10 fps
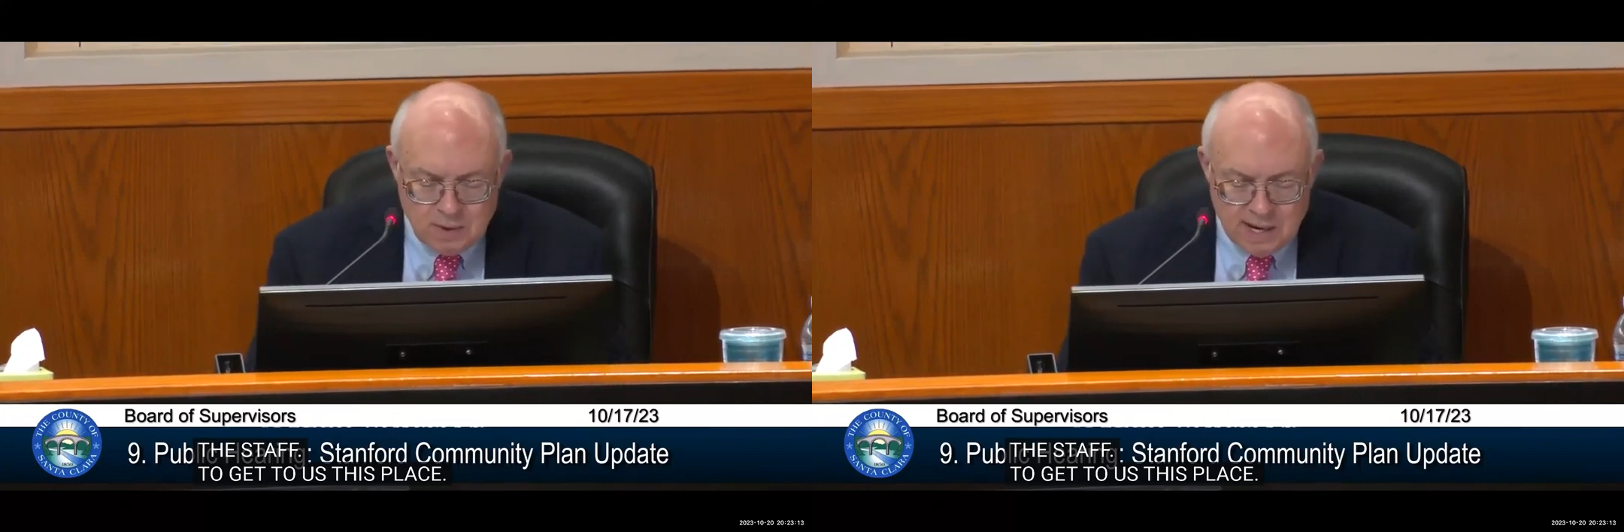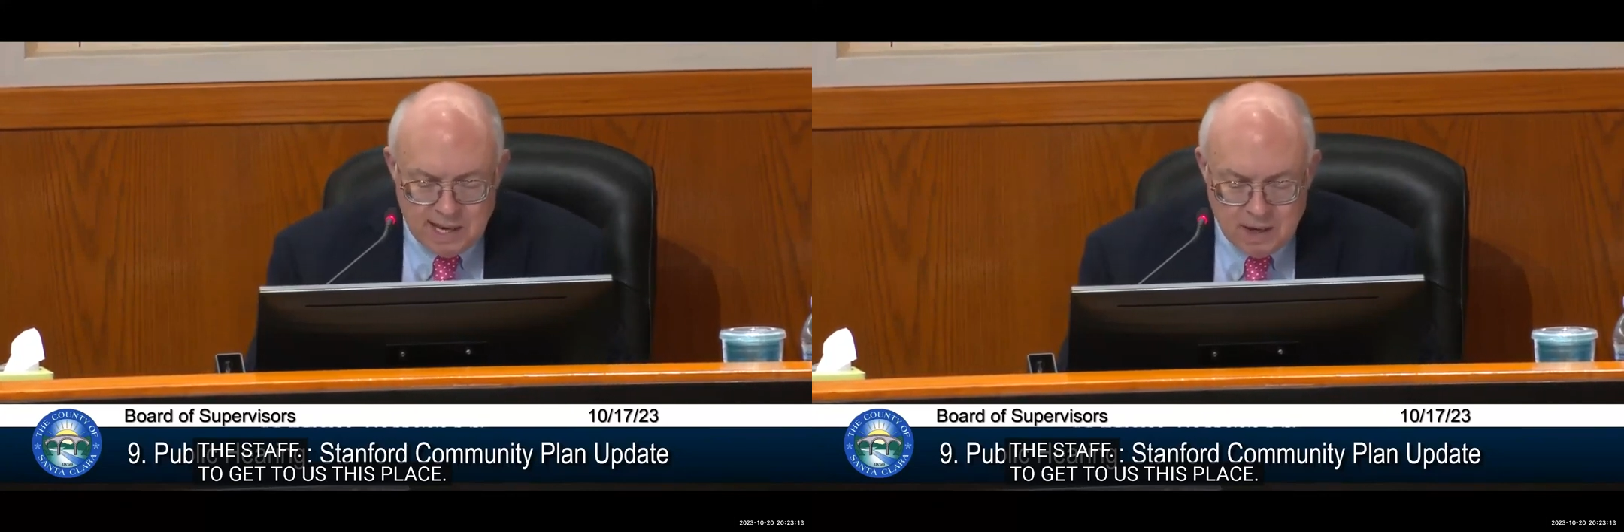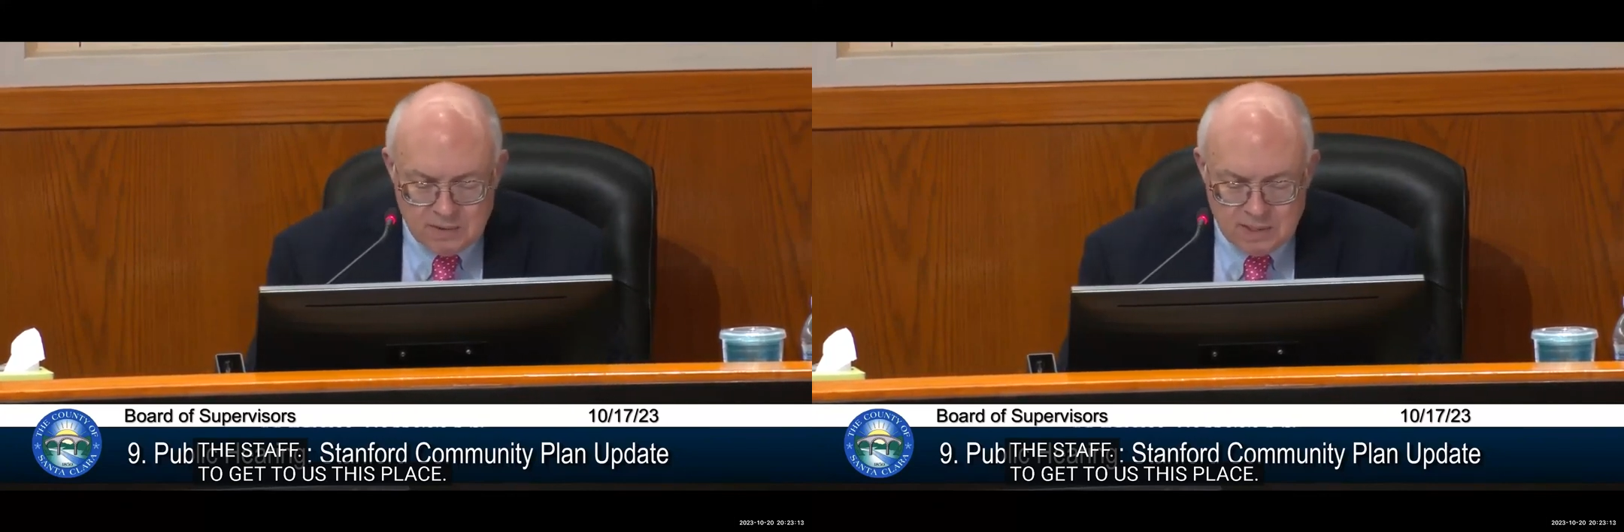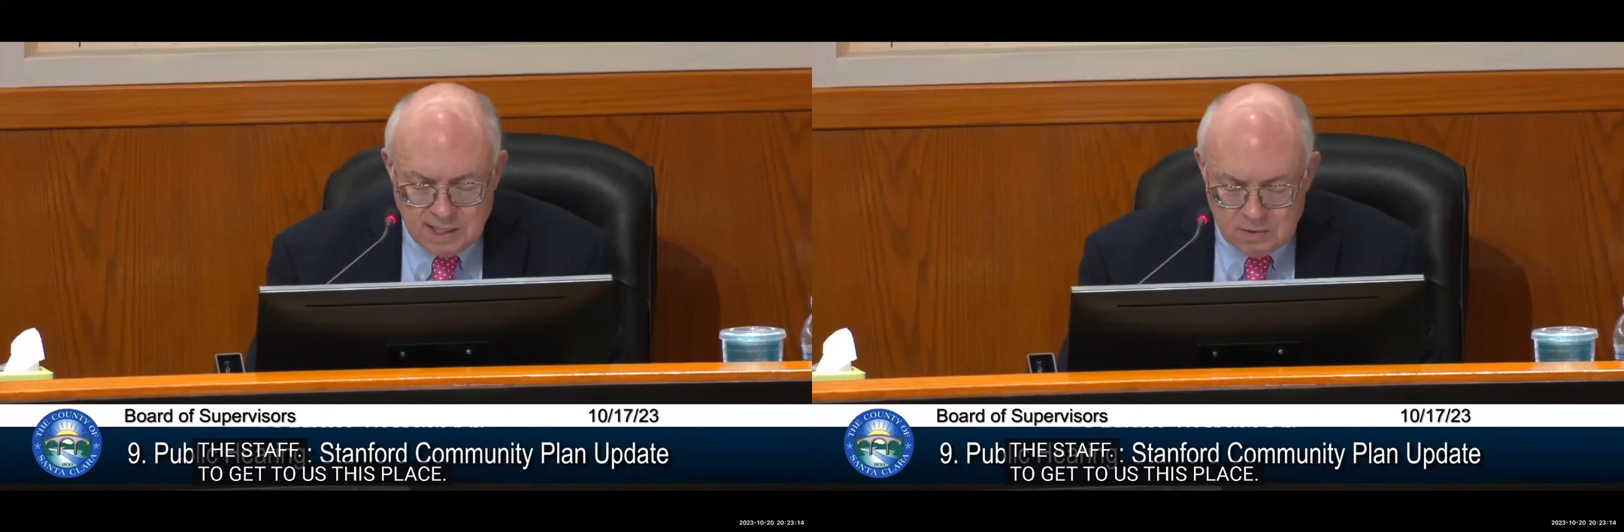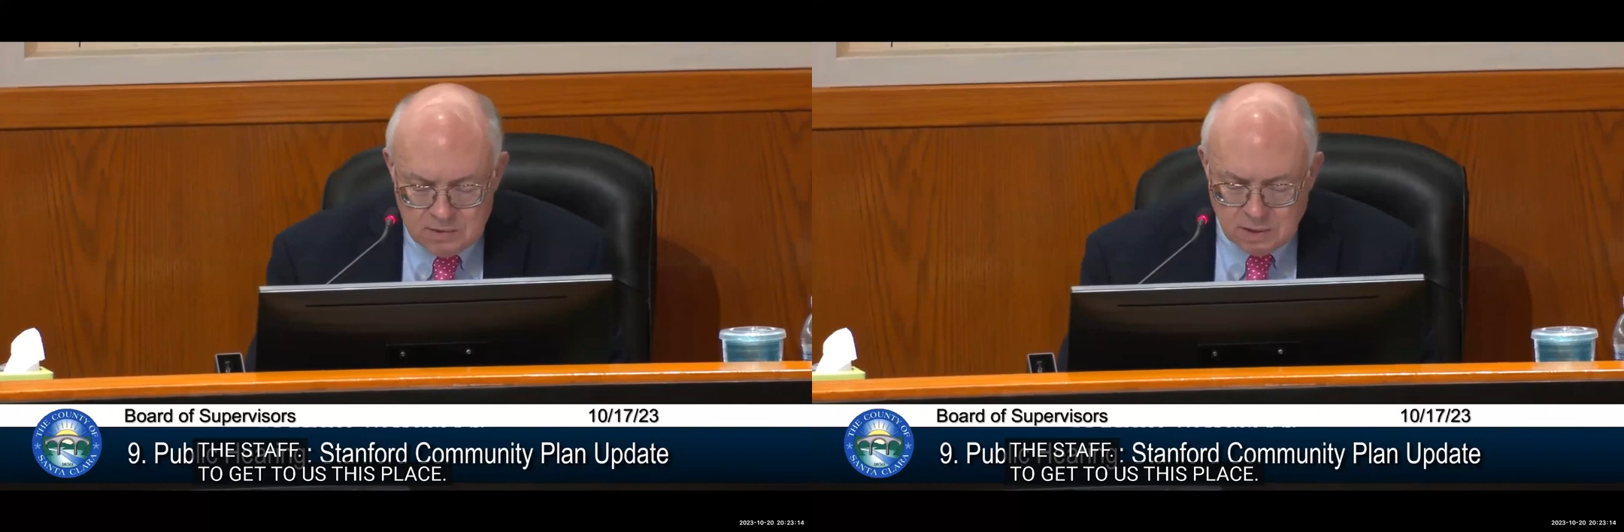direct County
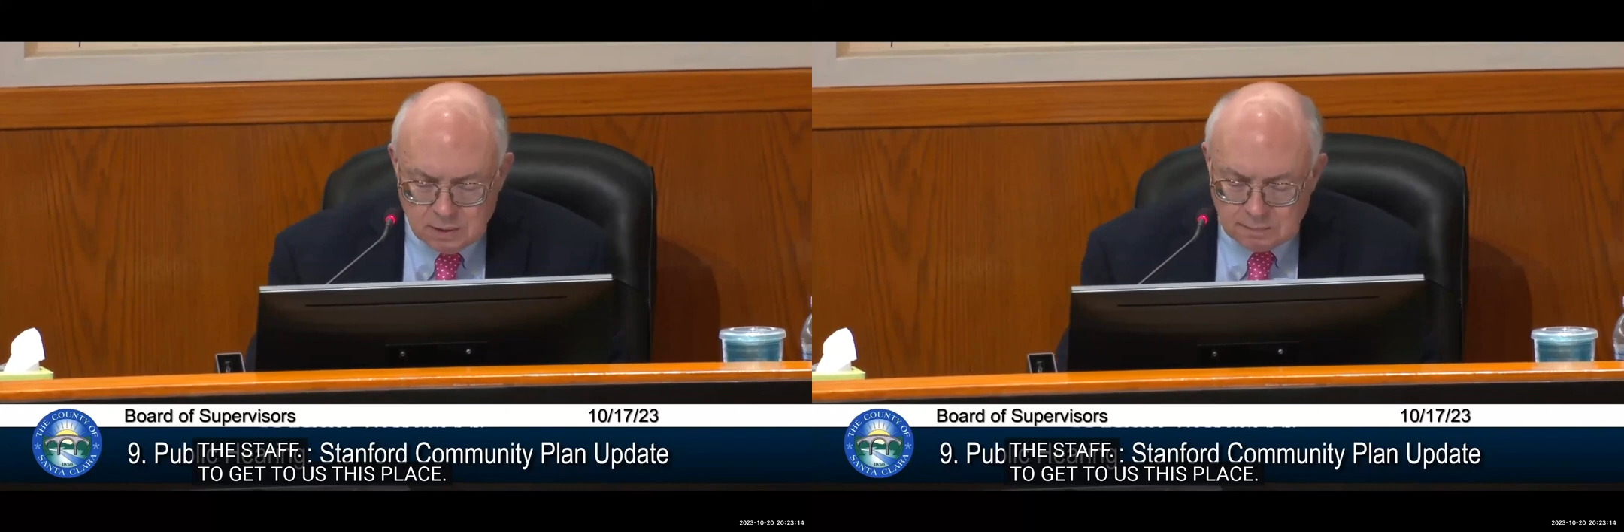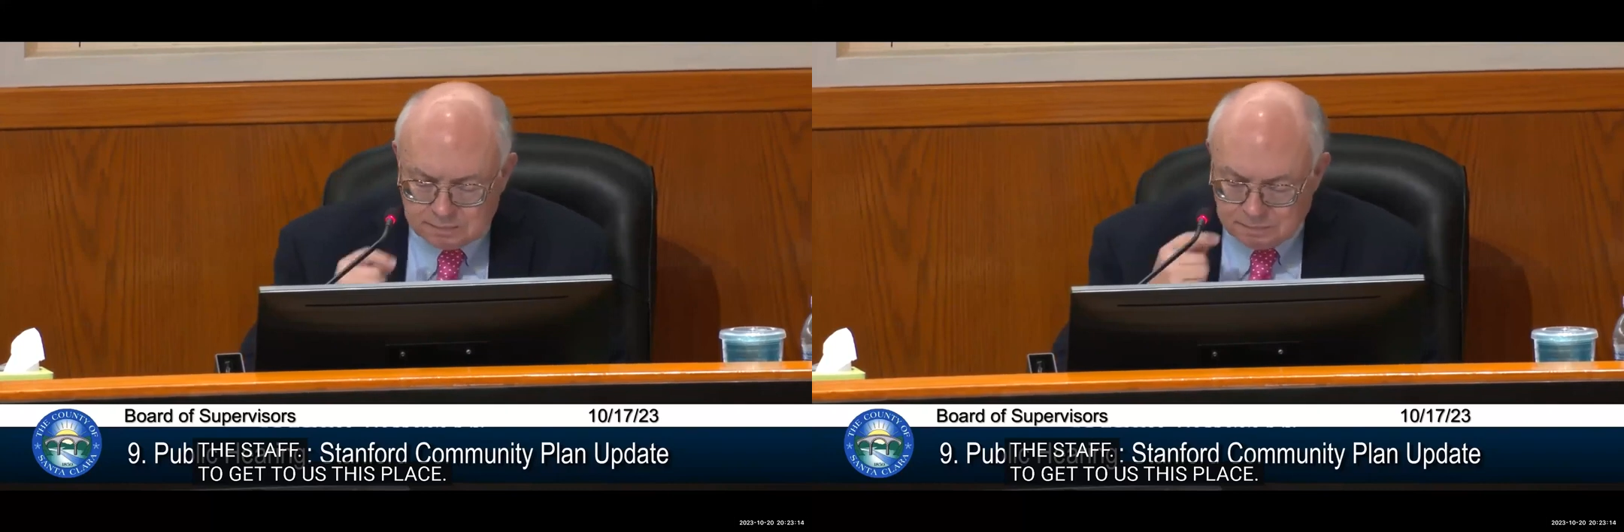Council